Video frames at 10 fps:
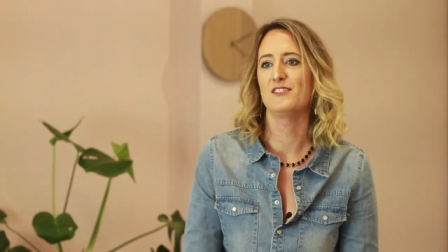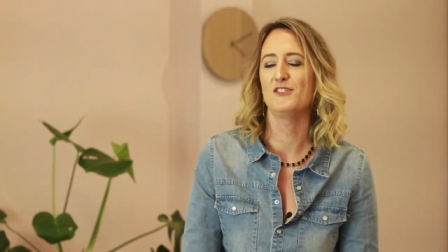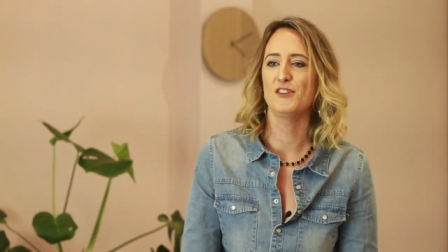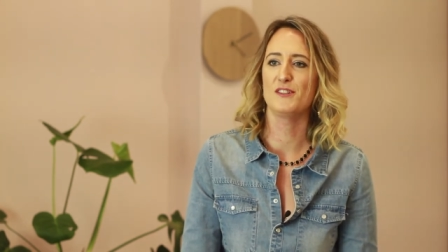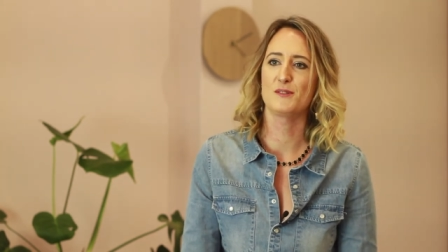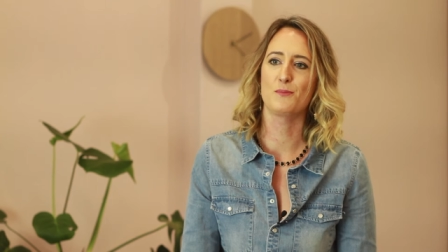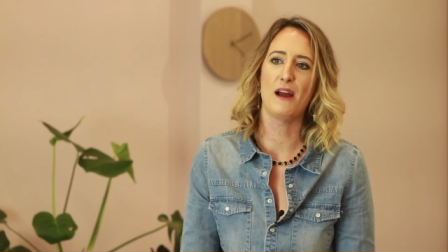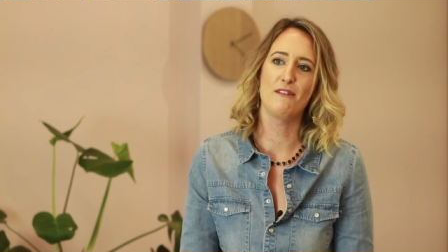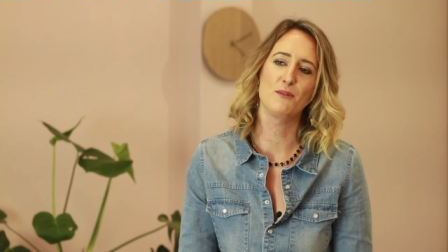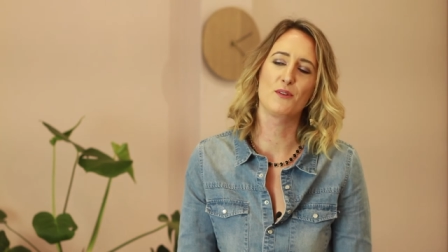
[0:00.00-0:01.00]
Just
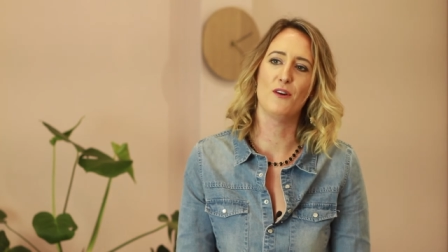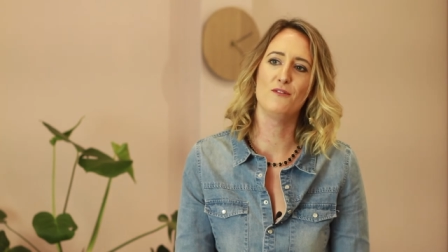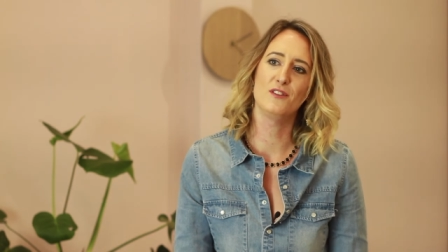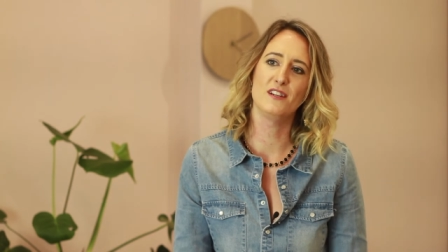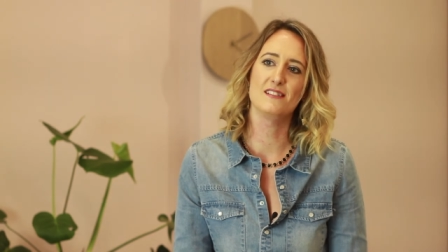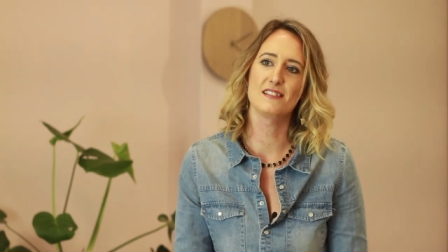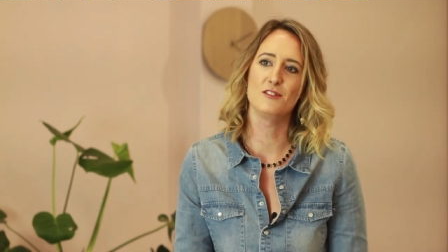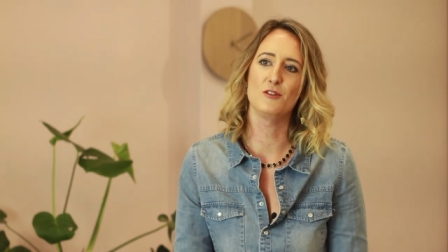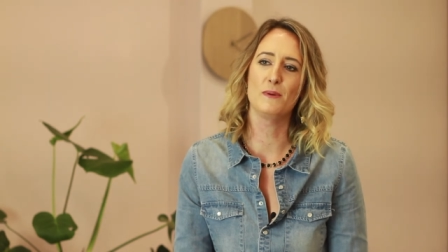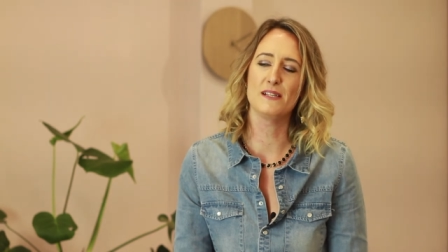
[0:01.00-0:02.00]
wear it with confidence and
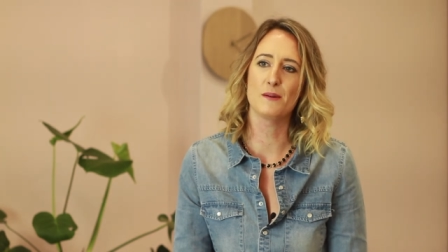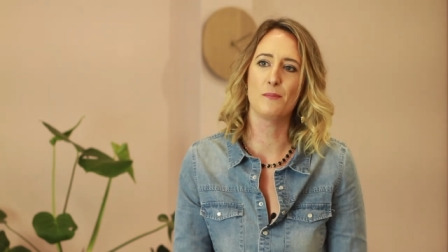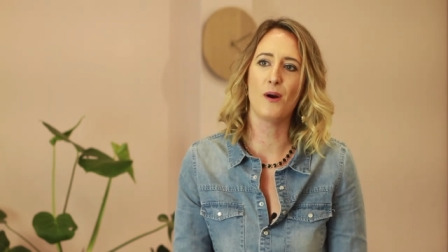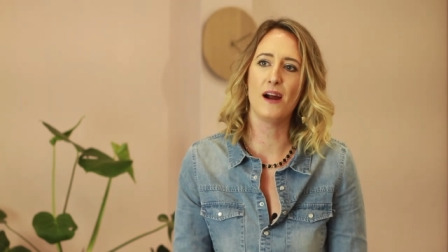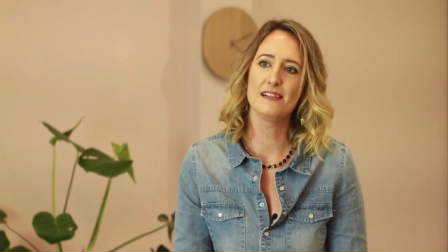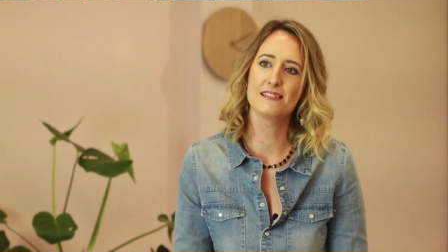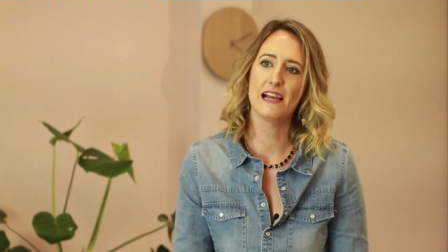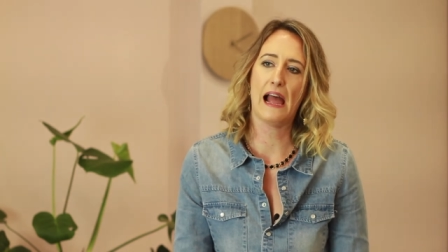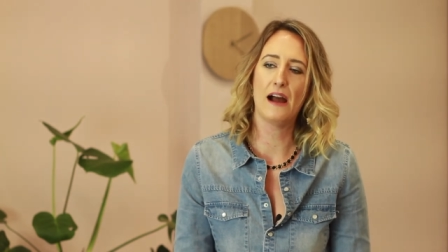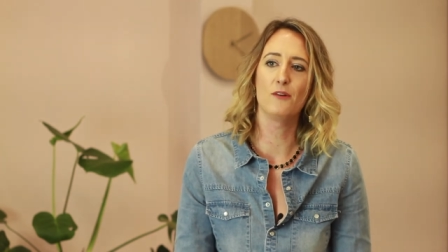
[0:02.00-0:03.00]
you'll be surprised
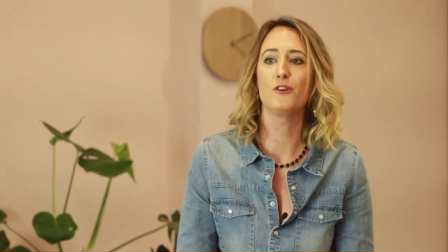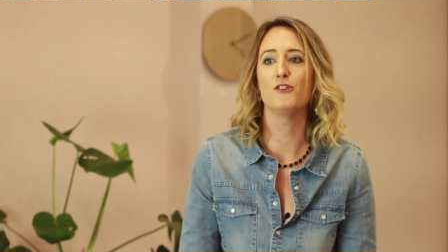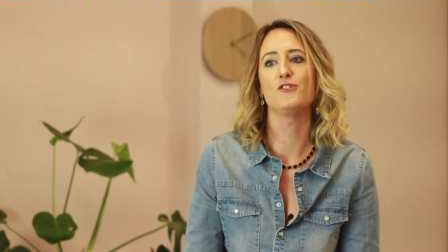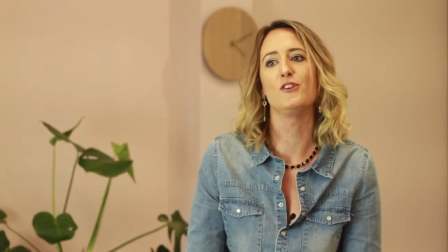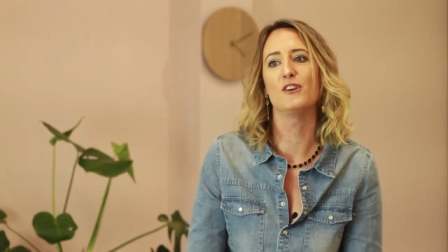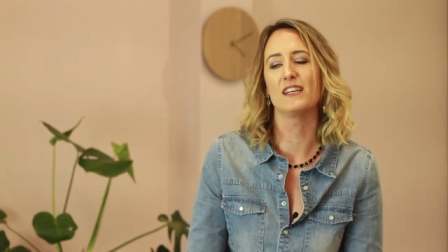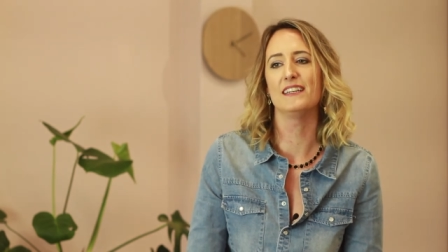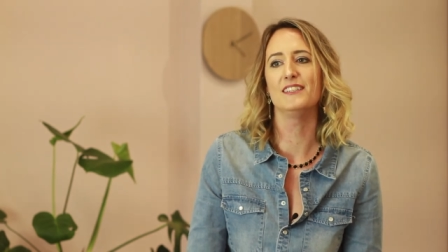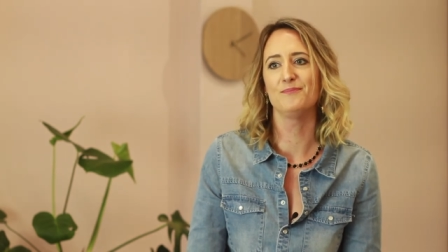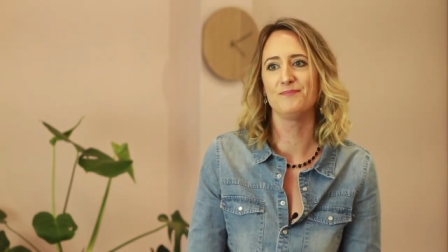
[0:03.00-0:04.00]
how good you look in it.